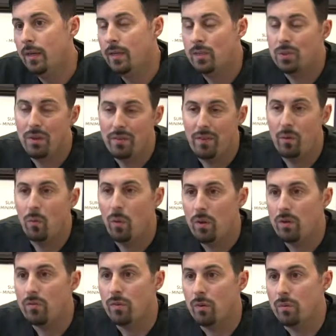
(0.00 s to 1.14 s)
So I've had
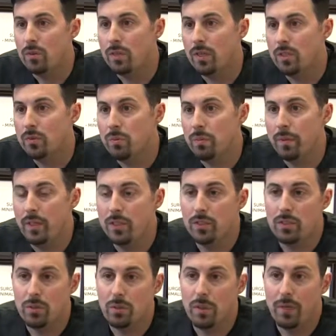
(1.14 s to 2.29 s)
wonderful results with
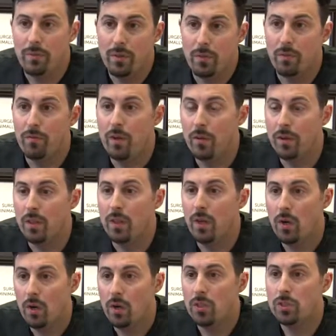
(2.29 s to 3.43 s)
patients who had very
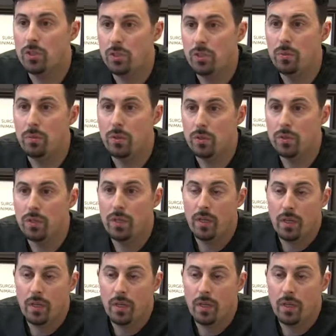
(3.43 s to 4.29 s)
large tumors,